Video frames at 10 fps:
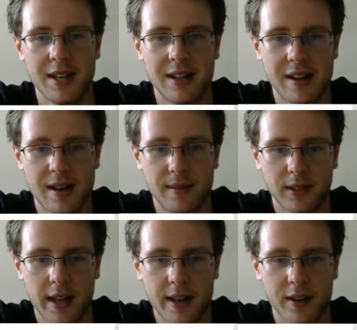
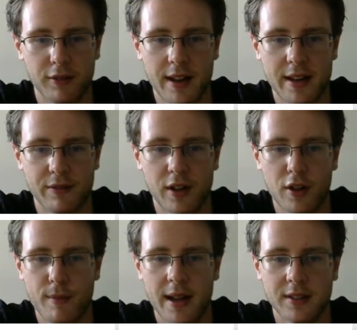Lighter
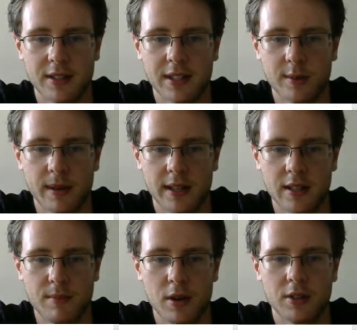rainfall amounts
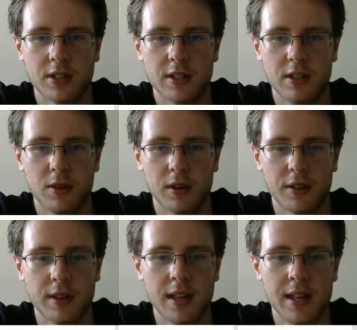expected both to the
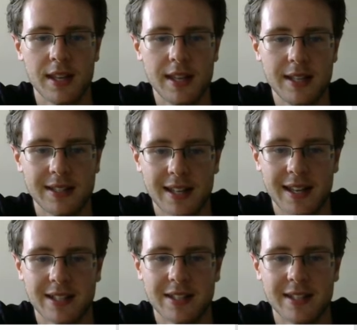northeast
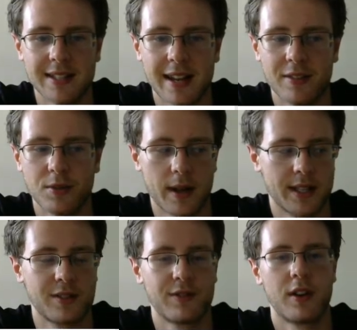and to the
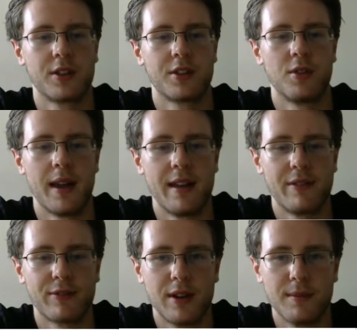southwest, farther away
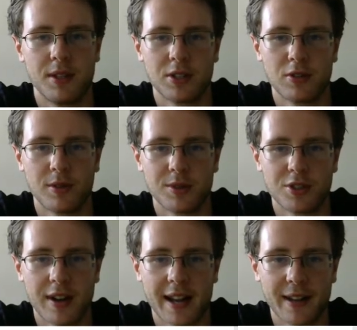from the storm's
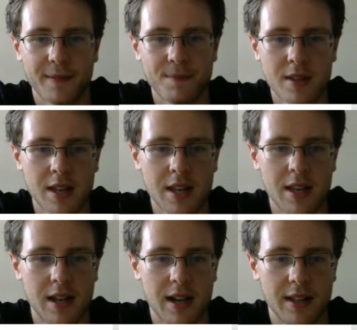track.
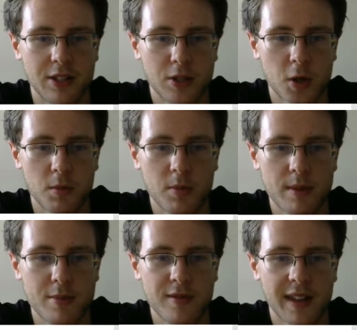The storm will
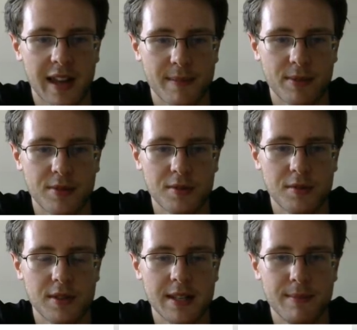be moving up
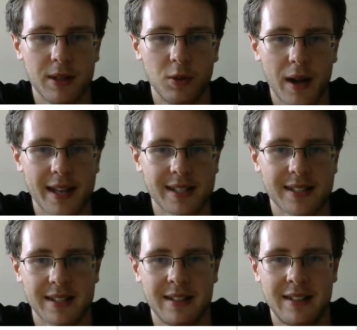through the
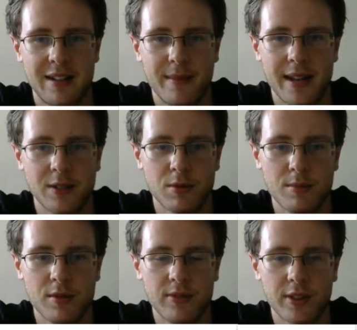Midwest as we
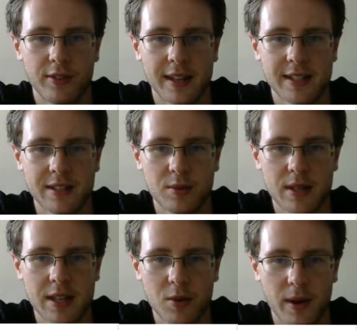move through the rest of the
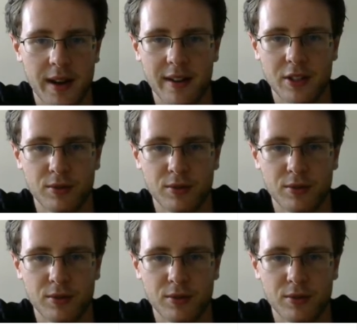week, where its